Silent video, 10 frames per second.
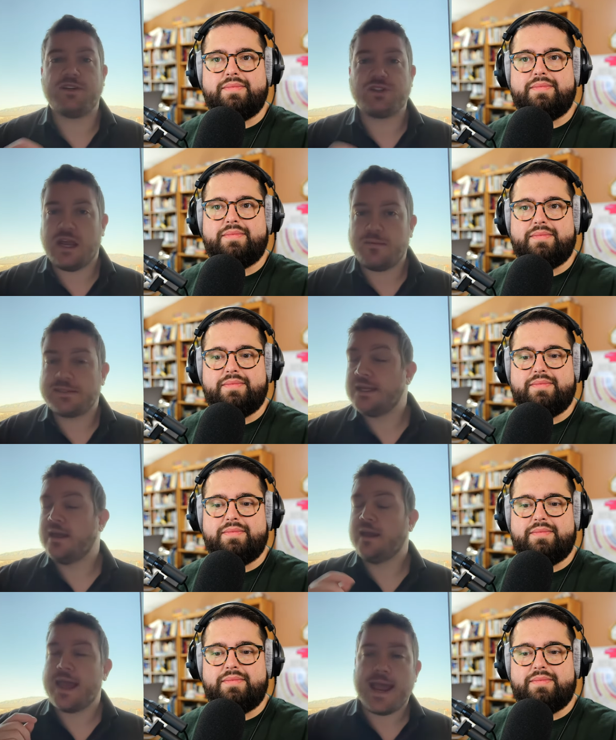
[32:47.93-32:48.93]
Speaker 1: shapes,
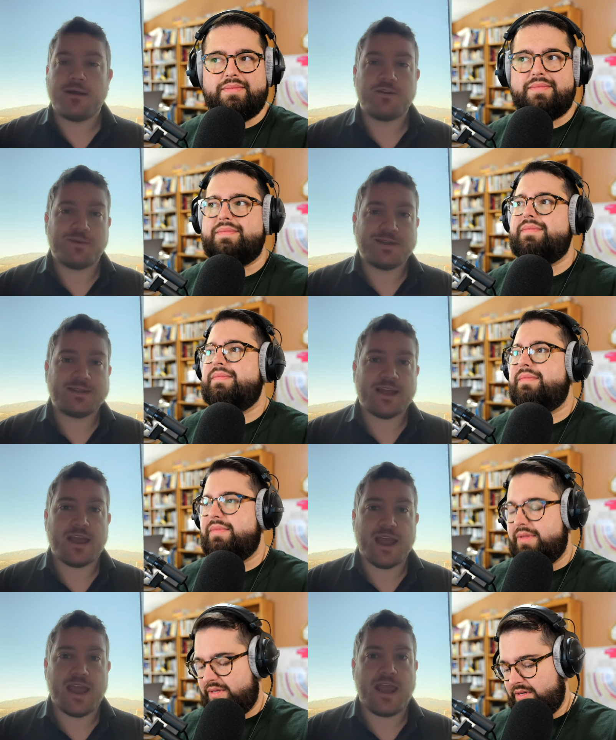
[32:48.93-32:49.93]
elements,
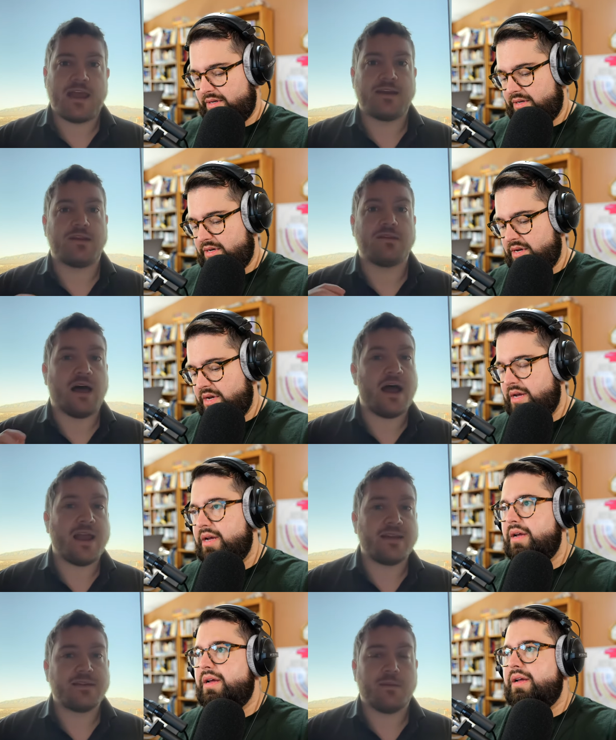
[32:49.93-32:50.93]
and
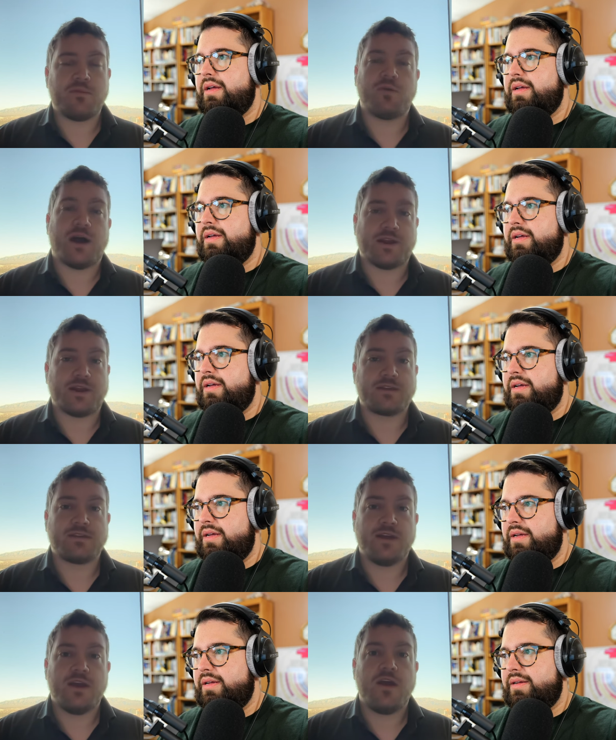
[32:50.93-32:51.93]
lines products
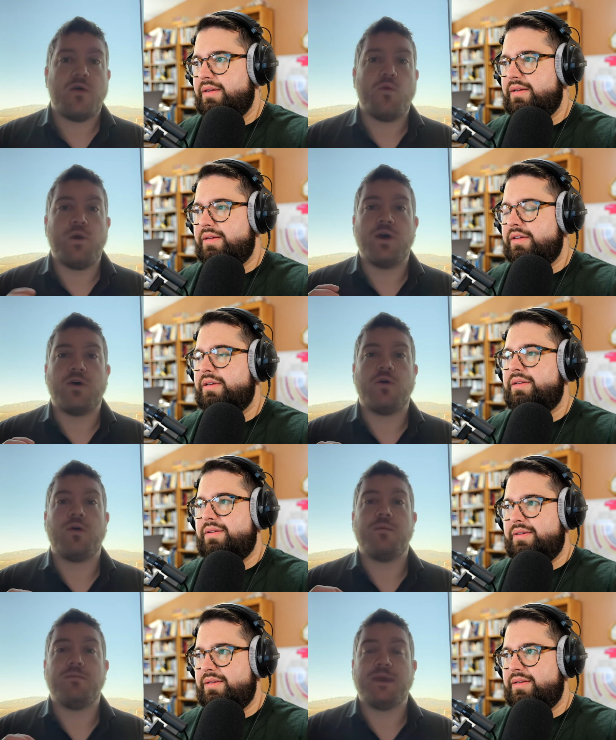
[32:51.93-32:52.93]

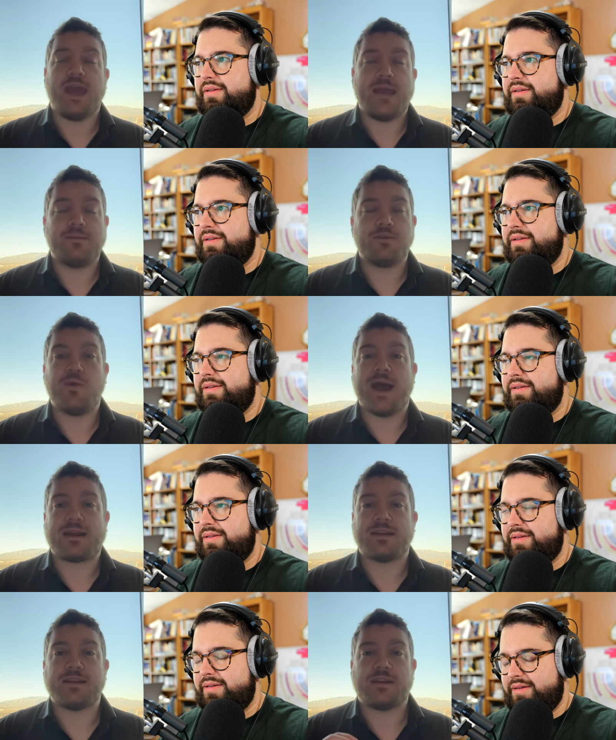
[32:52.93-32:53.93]
will be able to
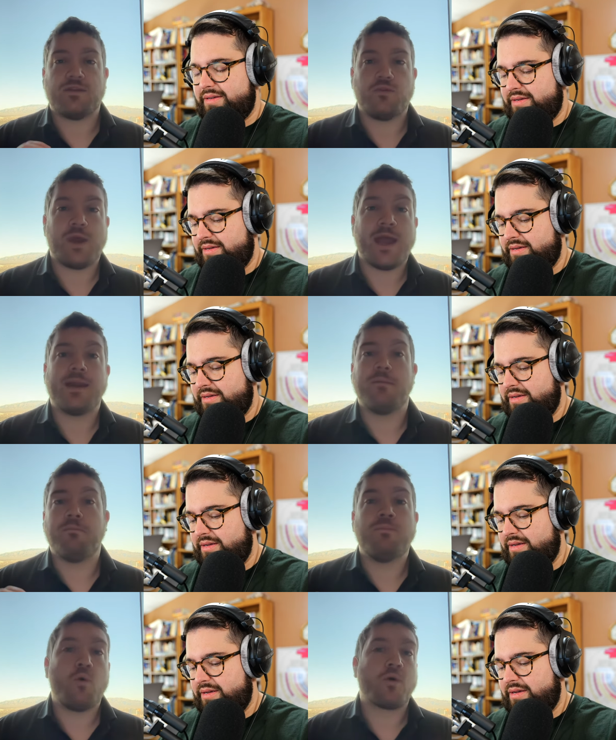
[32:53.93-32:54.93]
act as thread
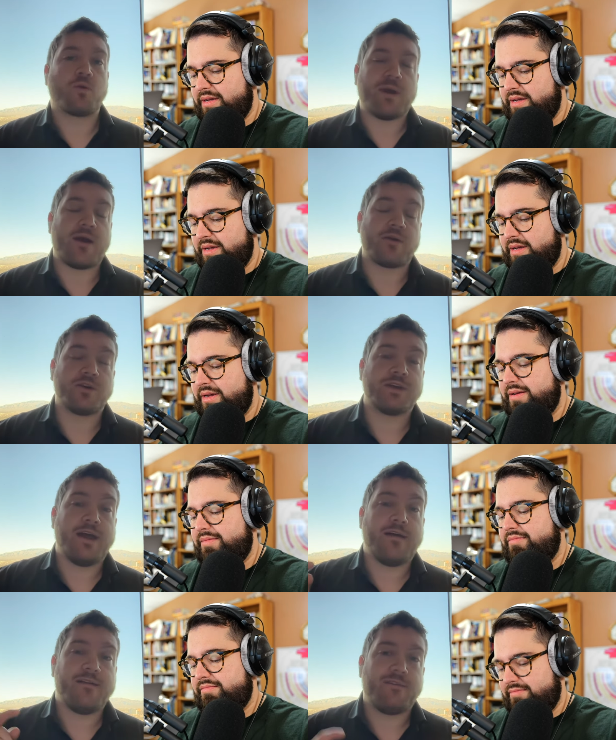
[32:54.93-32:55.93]
border routers
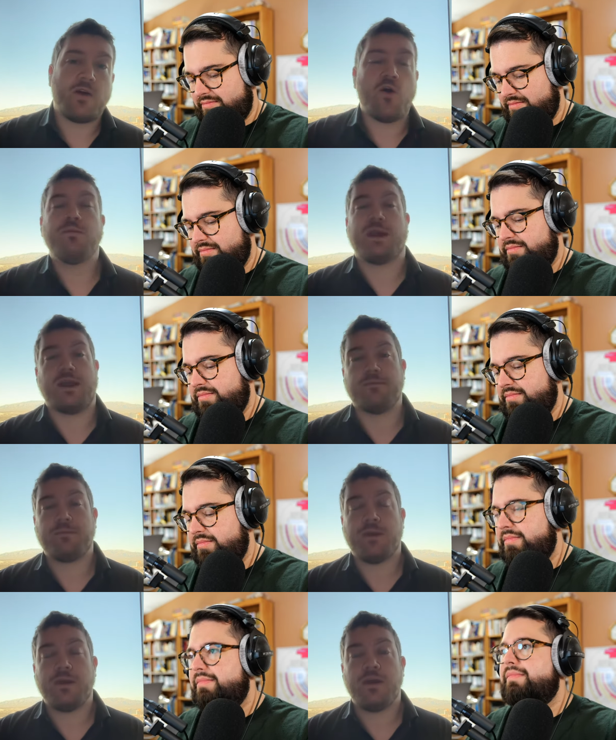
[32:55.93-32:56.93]
for HomeKit.
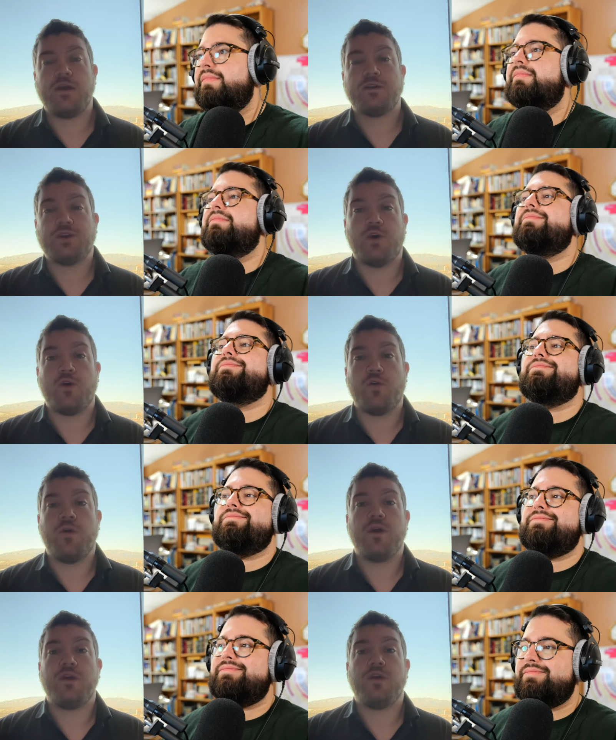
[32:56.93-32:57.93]
So
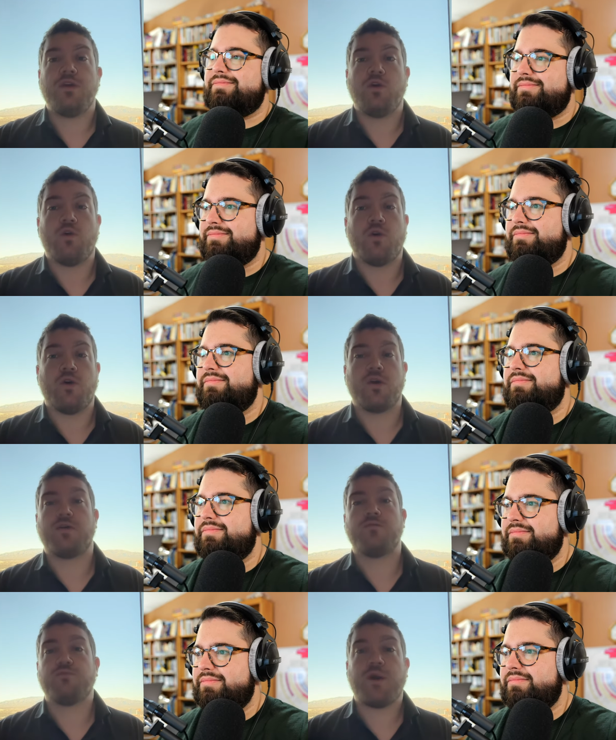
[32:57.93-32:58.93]

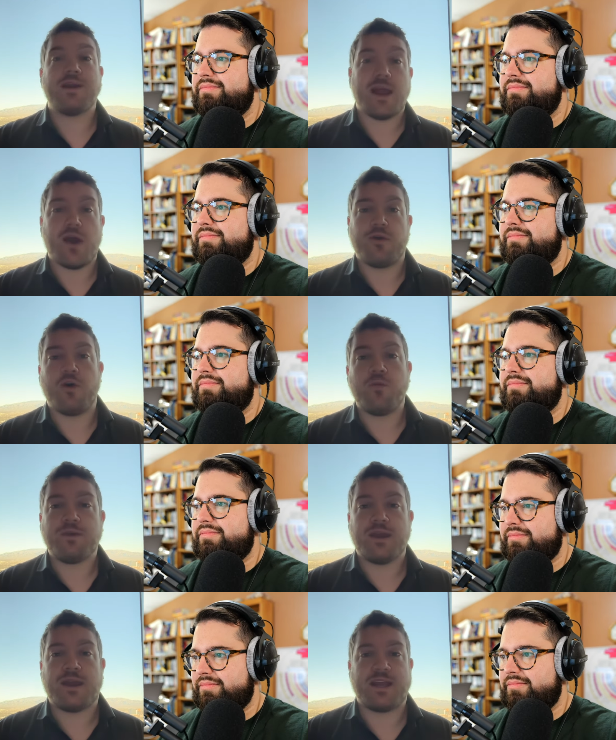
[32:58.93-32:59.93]
your right now in
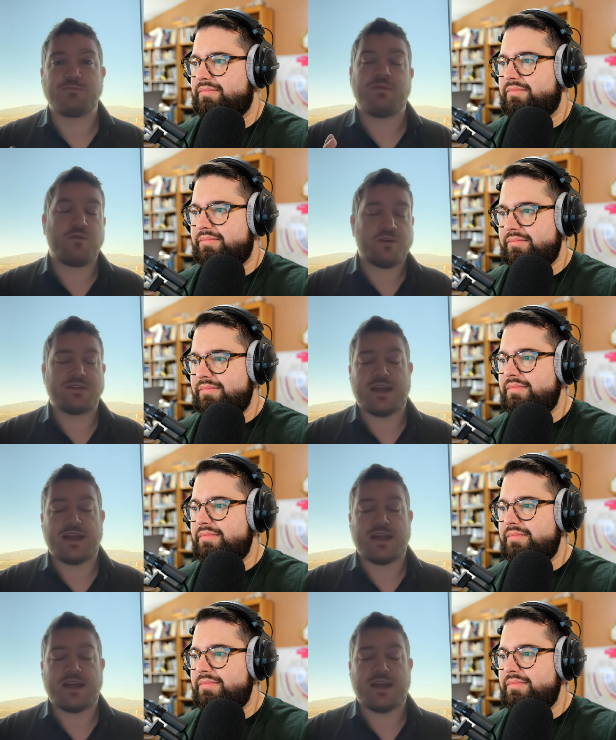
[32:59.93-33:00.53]
HomeKit, I guess before this